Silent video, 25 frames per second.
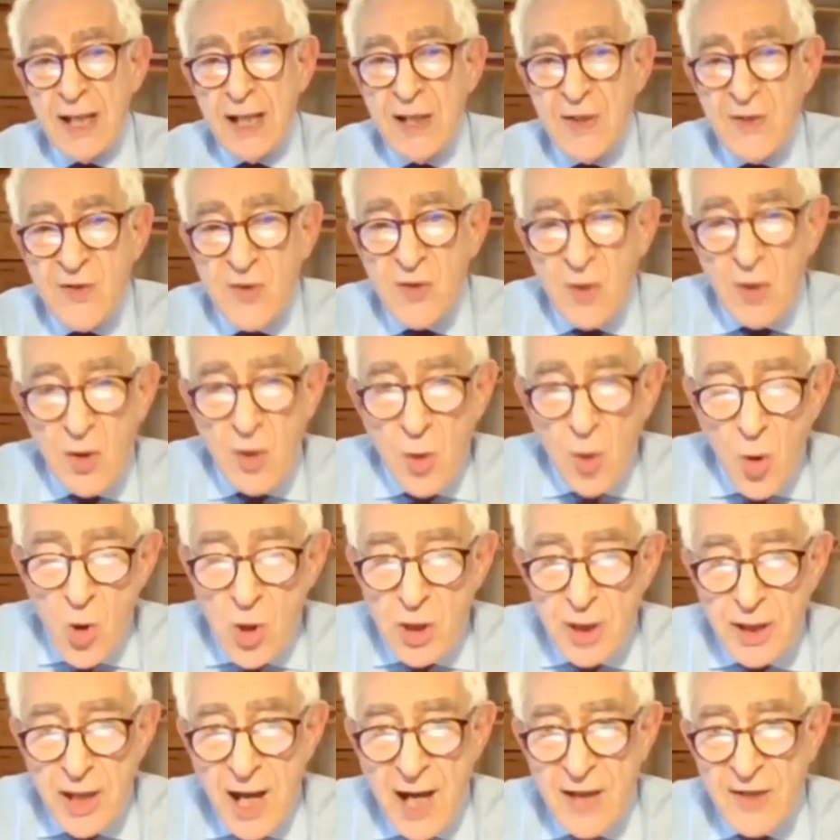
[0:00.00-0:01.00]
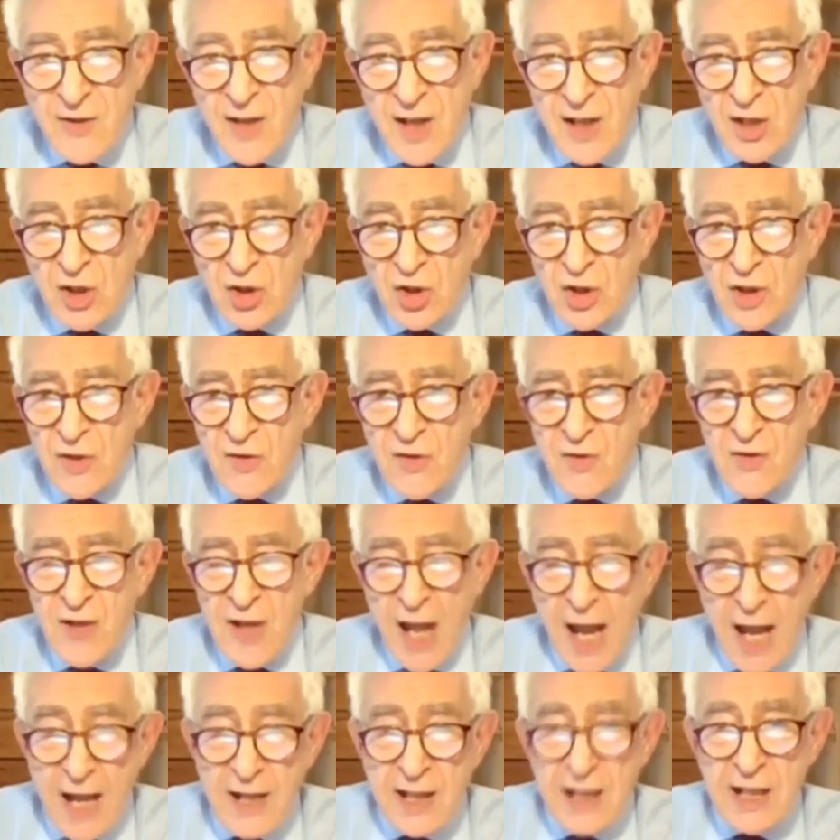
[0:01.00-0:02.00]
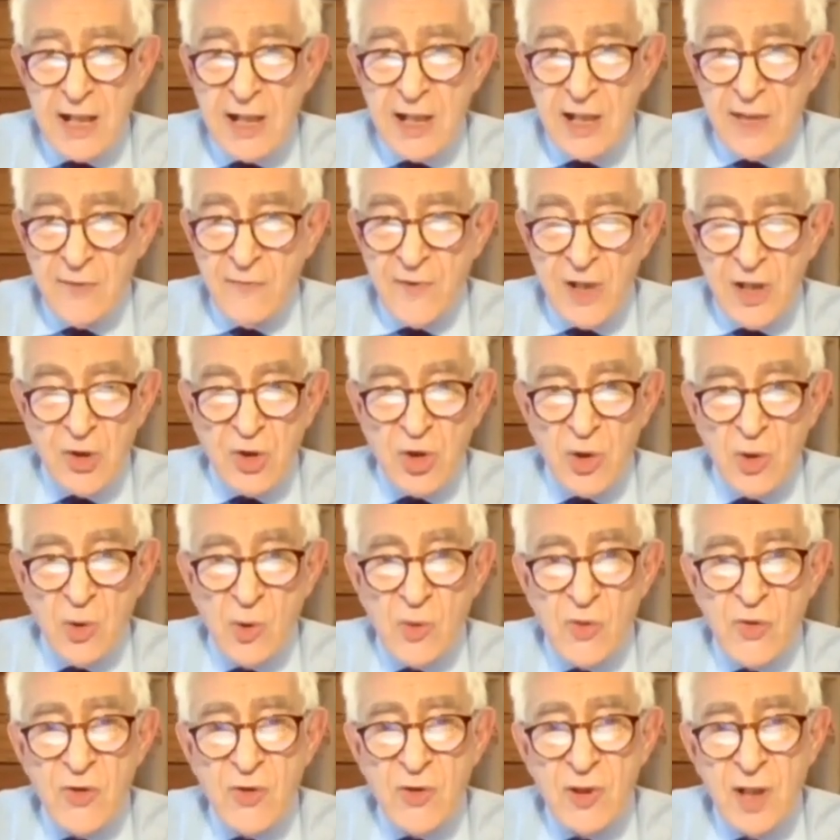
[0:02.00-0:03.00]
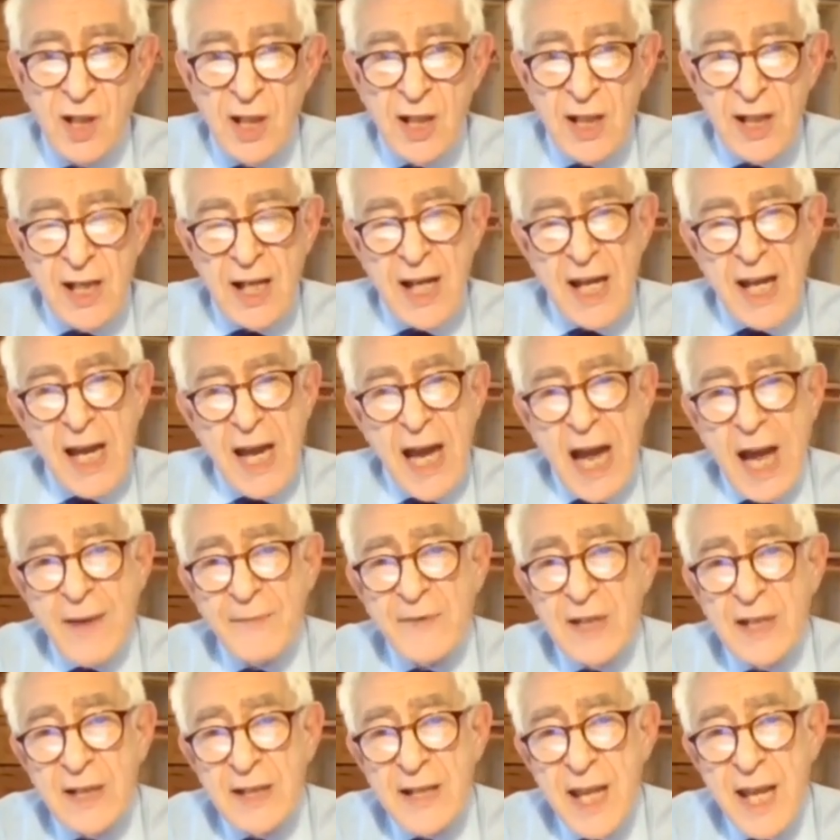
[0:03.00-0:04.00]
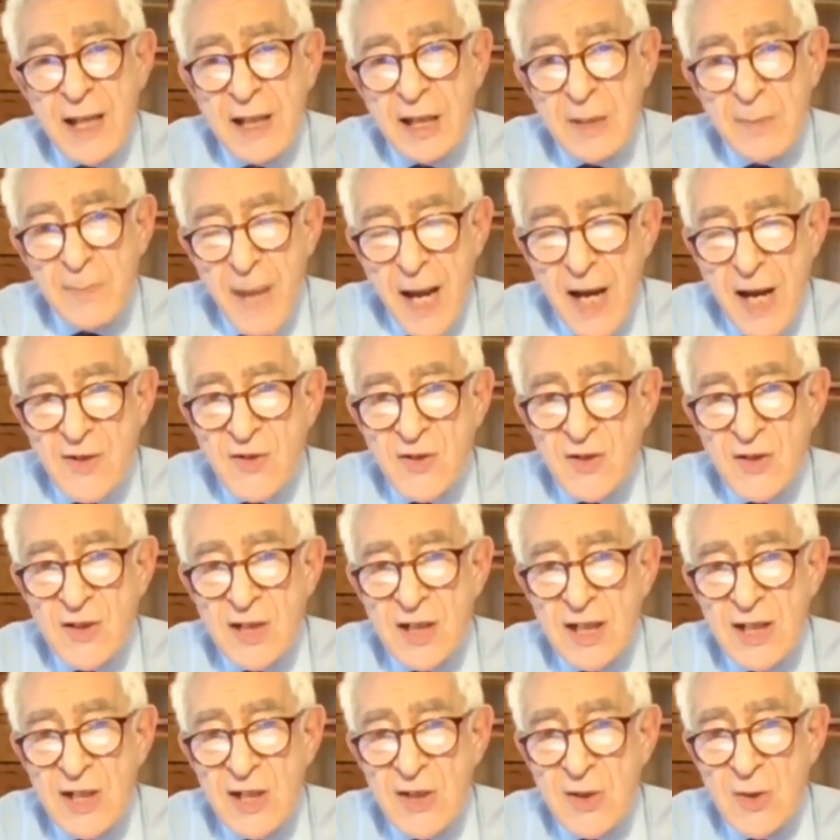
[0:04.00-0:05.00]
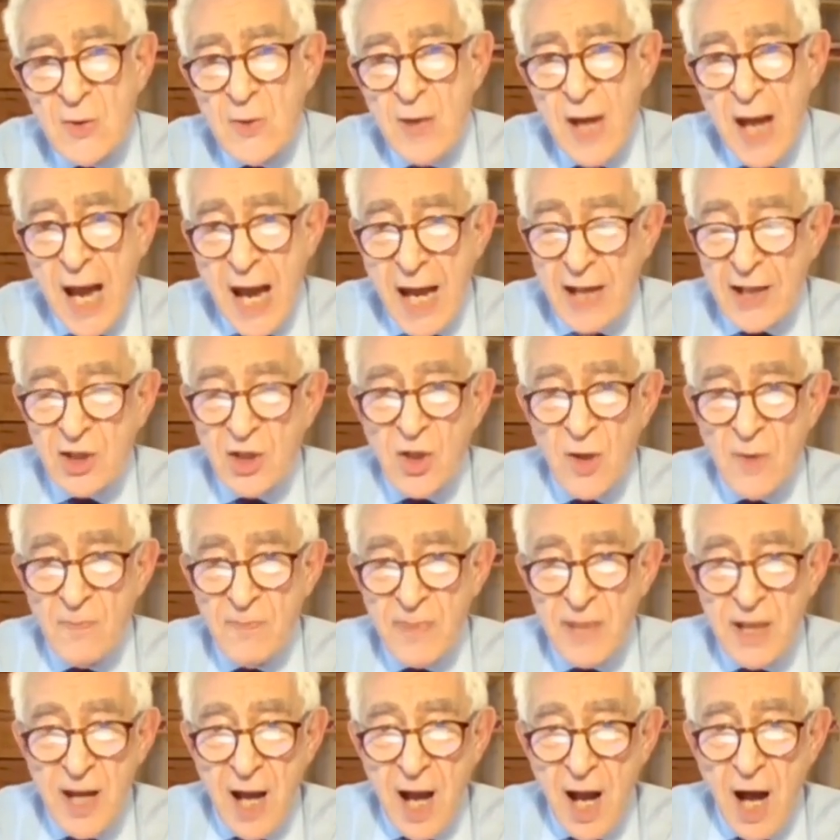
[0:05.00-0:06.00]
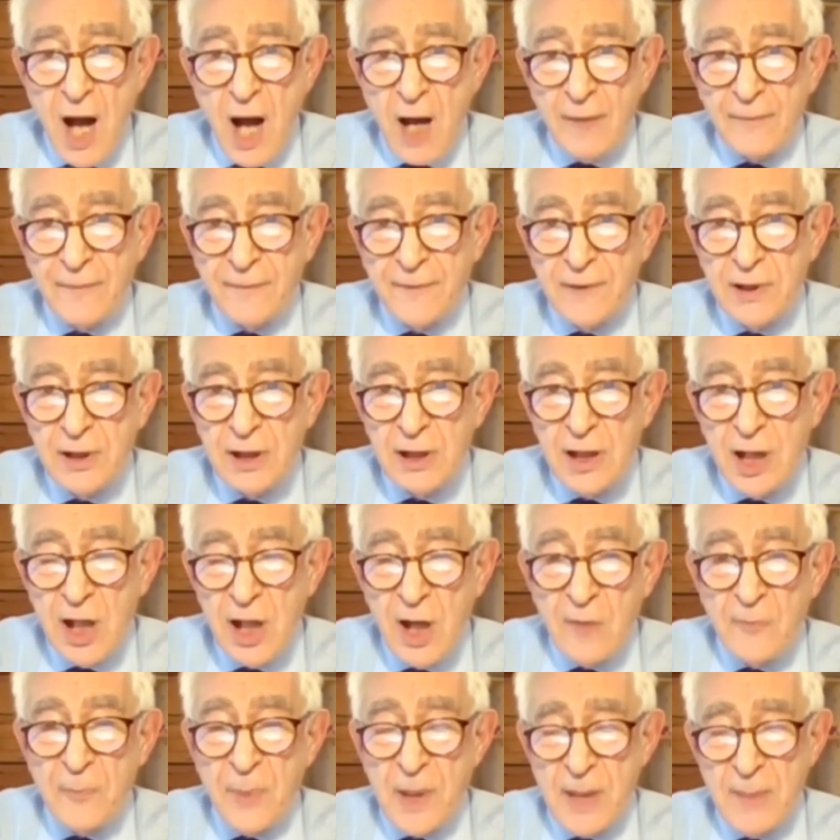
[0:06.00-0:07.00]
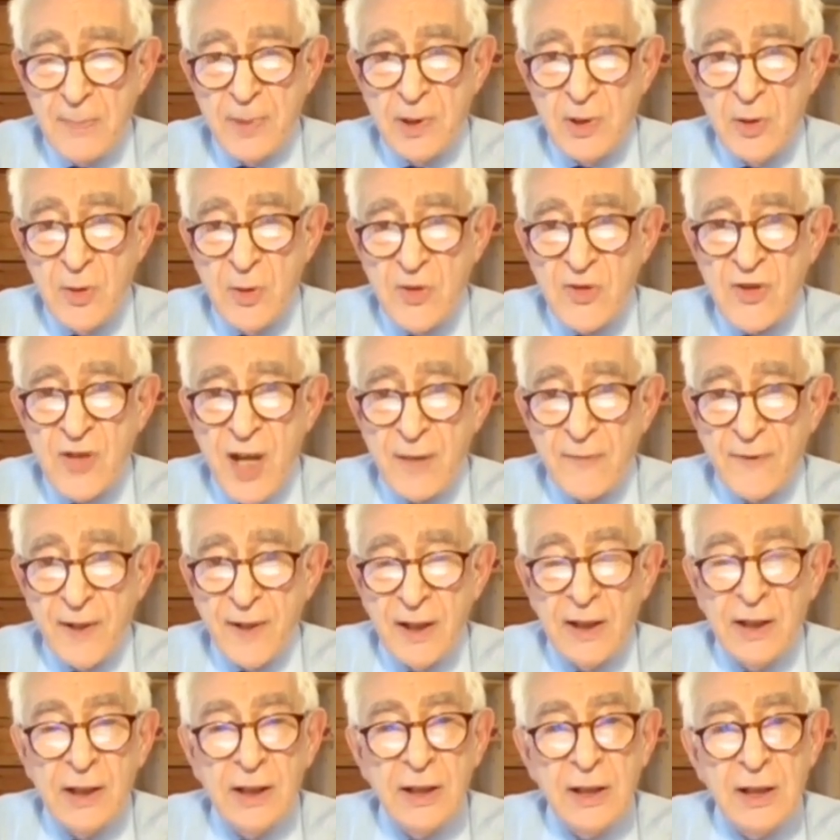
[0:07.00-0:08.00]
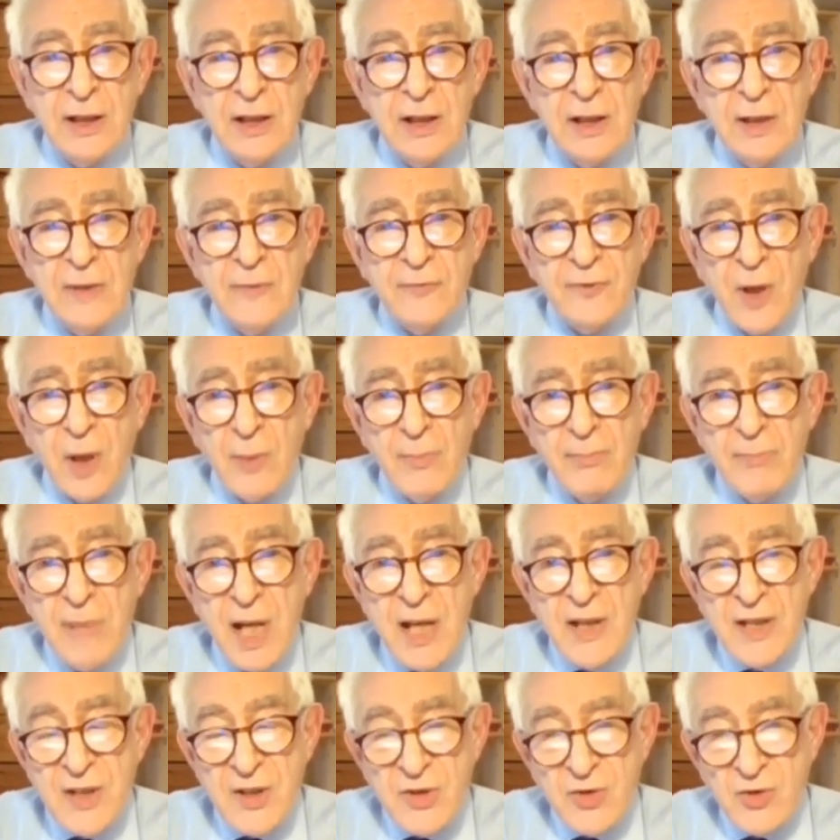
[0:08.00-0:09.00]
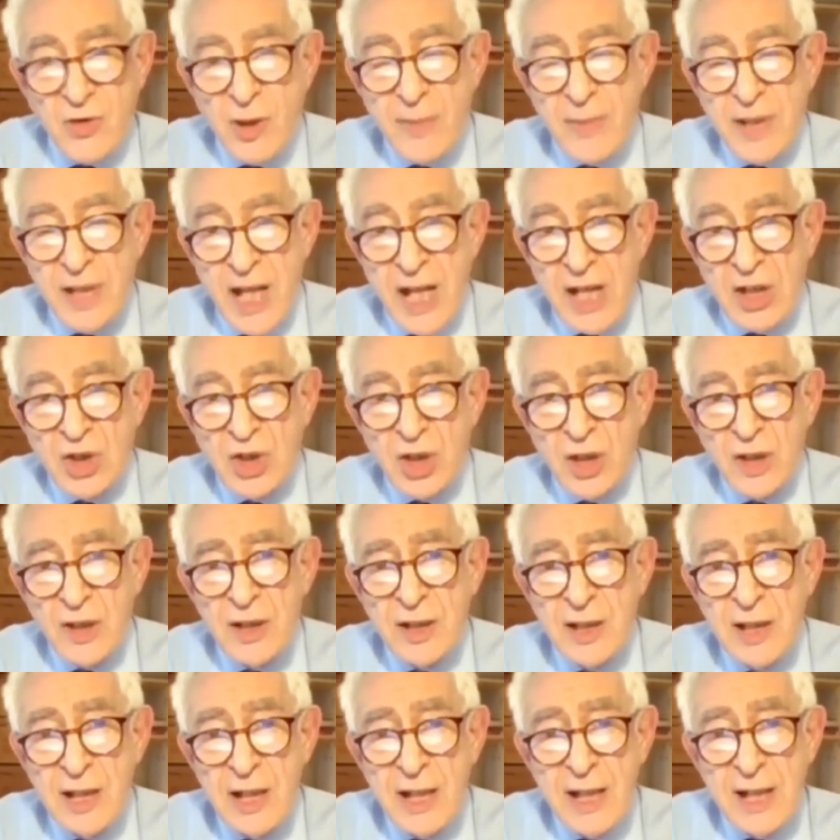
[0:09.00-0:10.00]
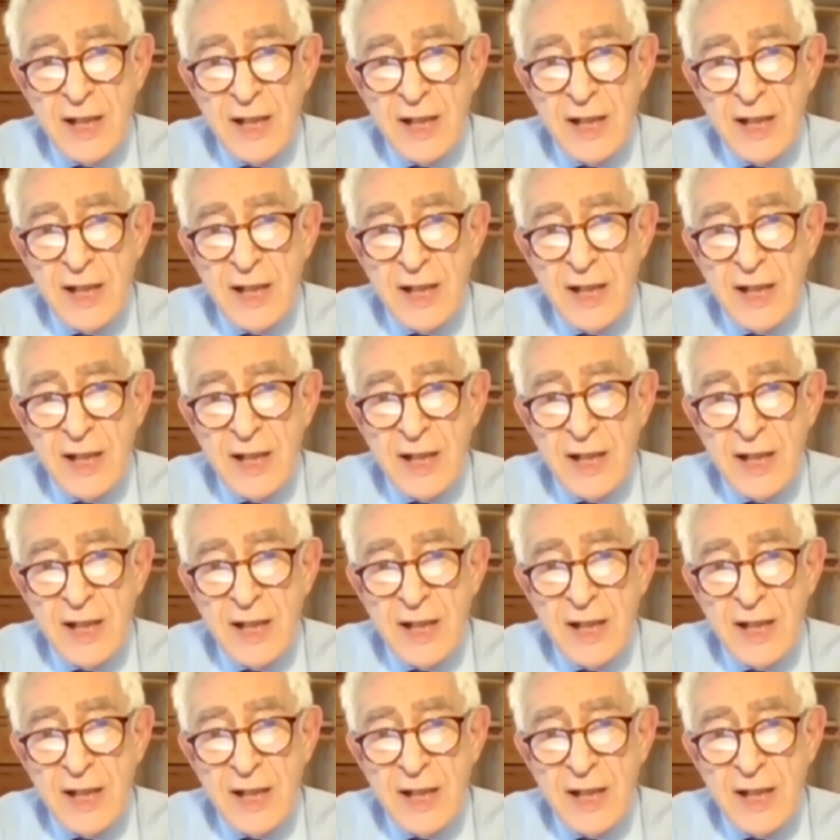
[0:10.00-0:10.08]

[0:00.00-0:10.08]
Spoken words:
is organizations and individuals having their capacity to act on behalf of people who suffer from discrimination.